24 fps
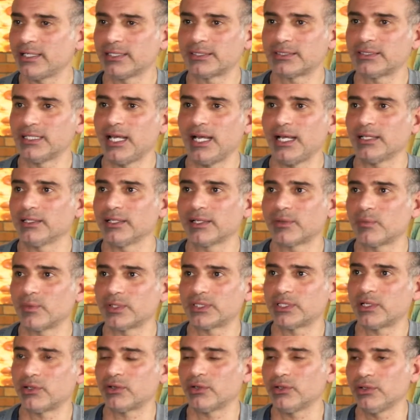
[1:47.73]
it's not like we
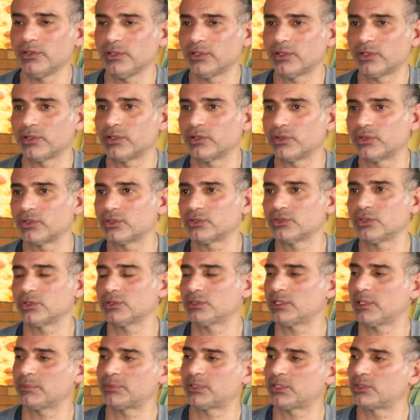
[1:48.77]
said earlier. There's no
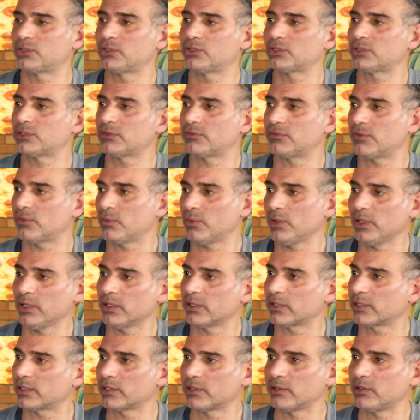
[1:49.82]
substitution for
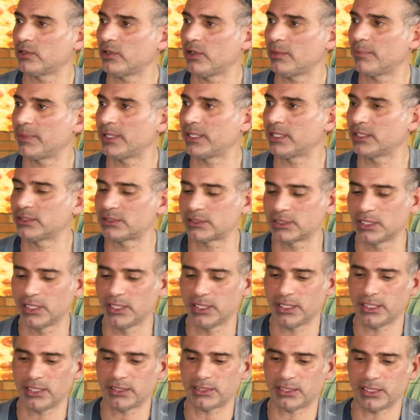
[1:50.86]
work. I mean, it
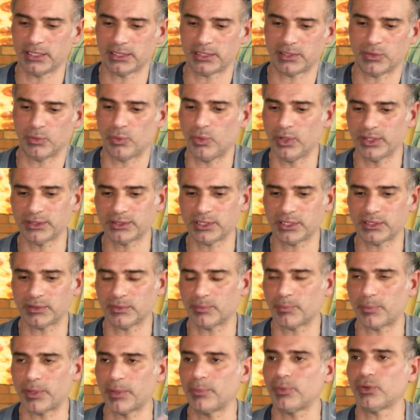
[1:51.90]
wasn't.
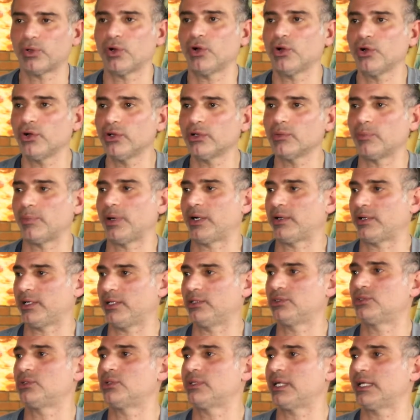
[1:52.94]
People heard about it
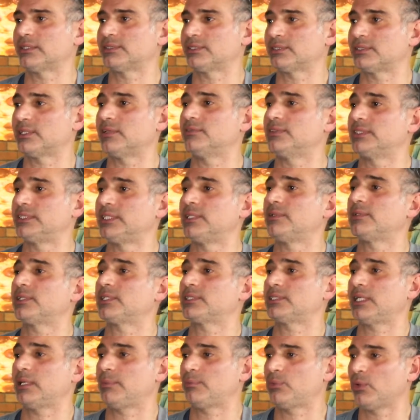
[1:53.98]
in 2017
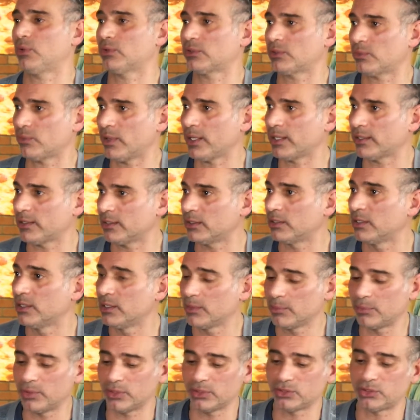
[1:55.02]
because I broke the record,
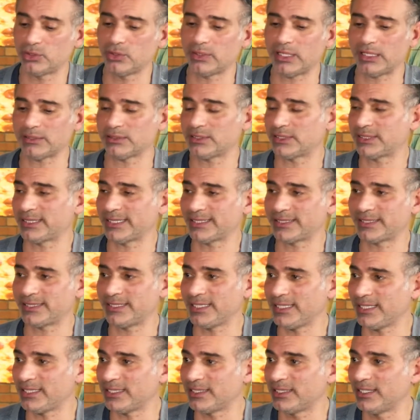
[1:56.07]
but in
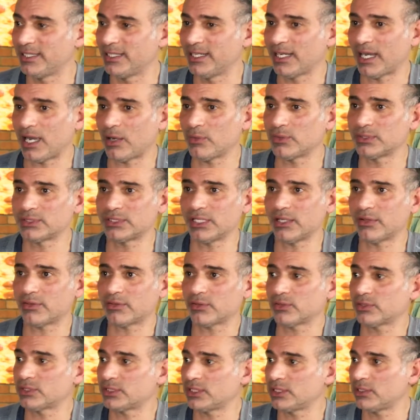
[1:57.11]
2016 I was at
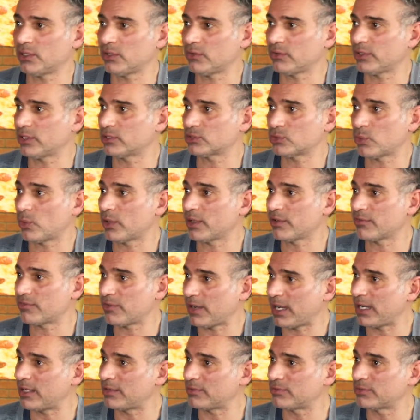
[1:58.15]

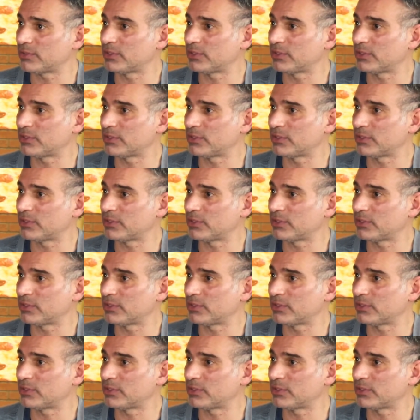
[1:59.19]
1,325.